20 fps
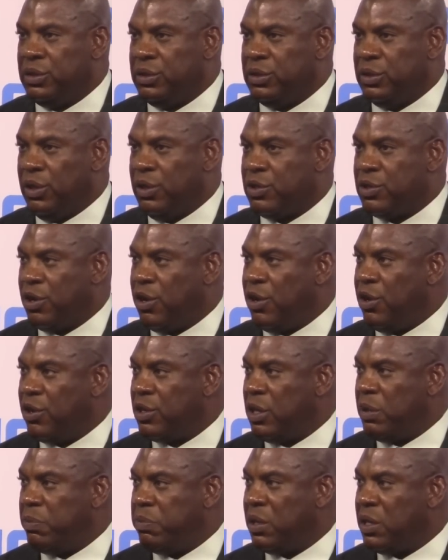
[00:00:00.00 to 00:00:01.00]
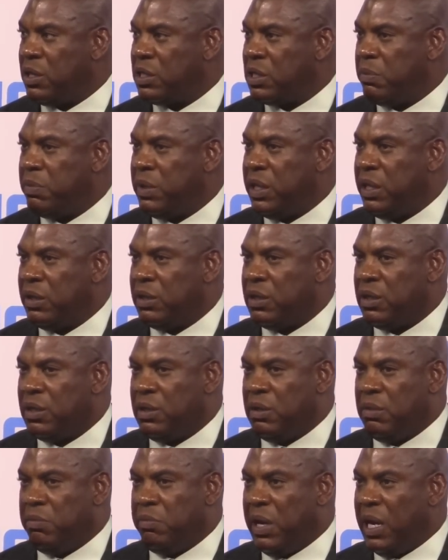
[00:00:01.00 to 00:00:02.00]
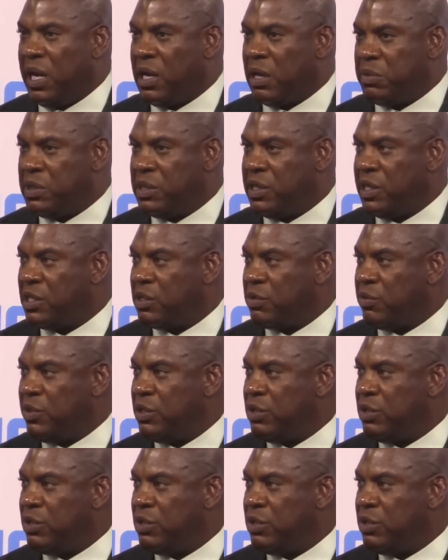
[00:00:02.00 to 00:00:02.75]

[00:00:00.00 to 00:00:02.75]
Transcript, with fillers: those are all good players. I mean, Mangham 6'3",